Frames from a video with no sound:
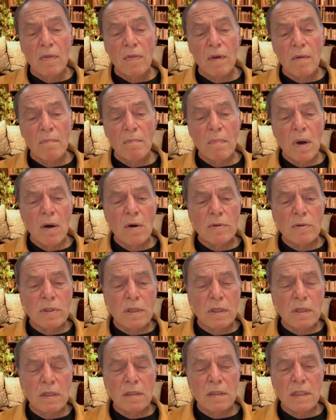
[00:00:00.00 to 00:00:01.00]
the
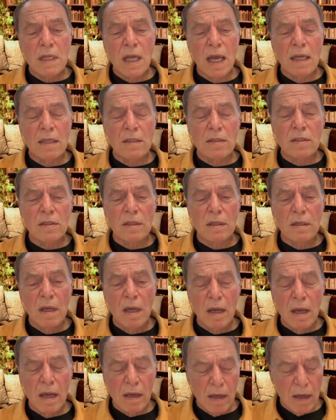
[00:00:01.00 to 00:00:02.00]
most intense
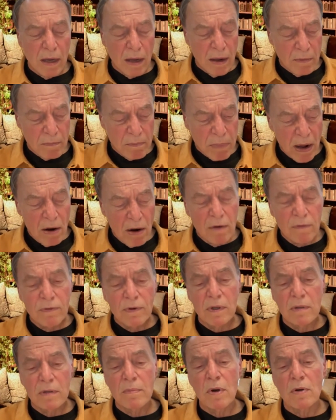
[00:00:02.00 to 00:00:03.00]
and
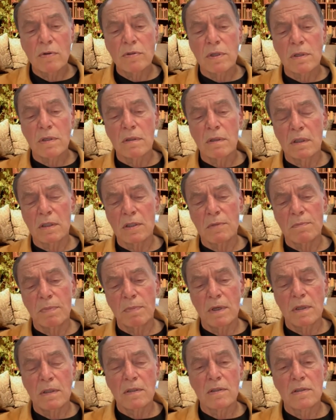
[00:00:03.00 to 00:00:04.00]
powerful emotional
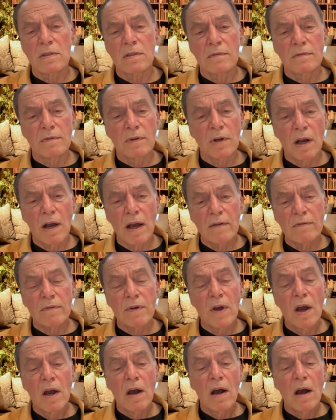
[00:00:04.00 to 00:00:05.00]
experiences of your
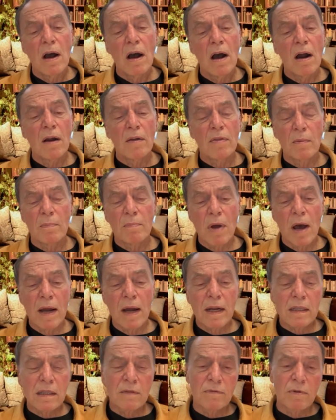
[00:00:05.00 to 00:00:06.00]
life are the
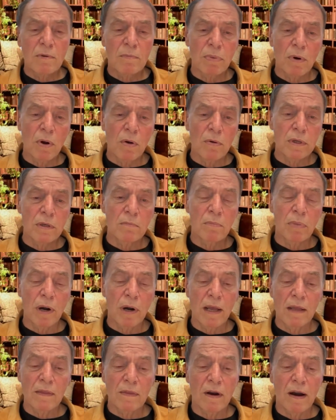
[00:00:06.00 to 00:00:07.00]
product of a broken
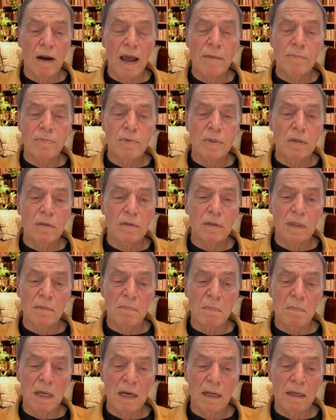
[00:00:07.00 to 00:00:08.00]
brain. They're absolutely
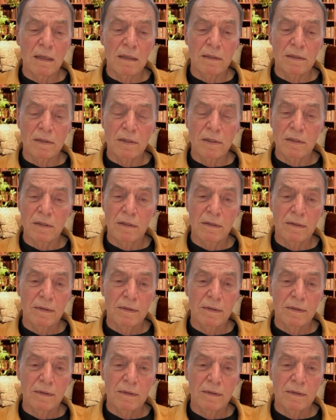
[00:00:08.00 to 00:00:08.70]
meaningless.